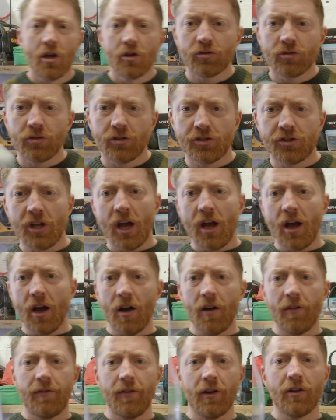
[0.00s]
I'm going to start
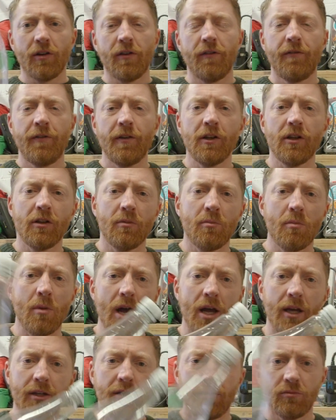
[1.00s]
off, I'm going to fill
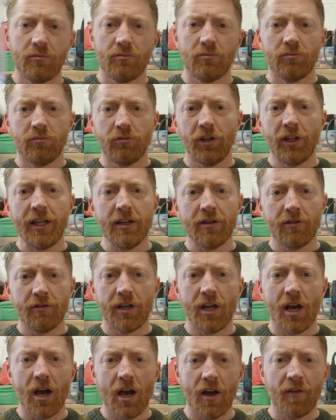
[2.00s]
my 1.5
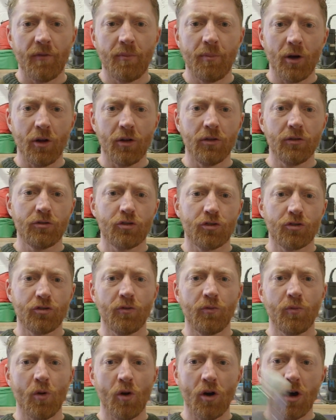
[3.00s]
litre bottle just
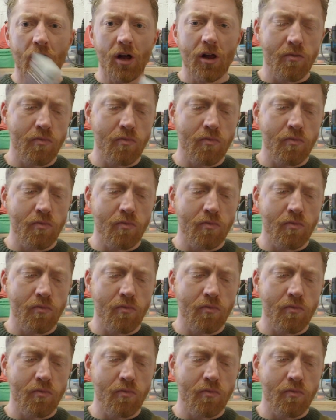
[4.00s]
of water.